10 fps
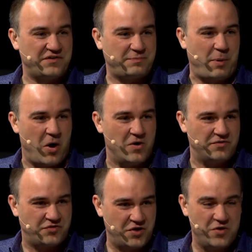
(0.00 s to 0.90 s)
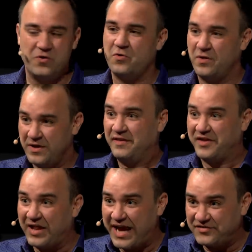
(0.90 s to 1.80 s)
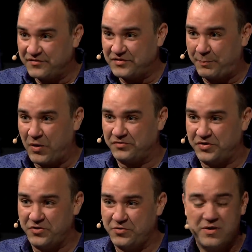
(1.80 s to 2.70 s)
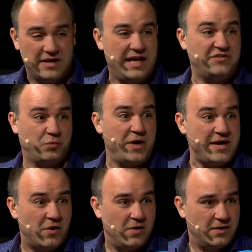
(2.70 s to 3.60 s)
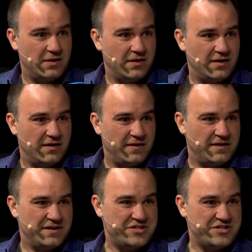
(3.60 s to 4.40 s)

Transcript: Us Part Two. The Last of Us Part Two, it's real. She's all grown up.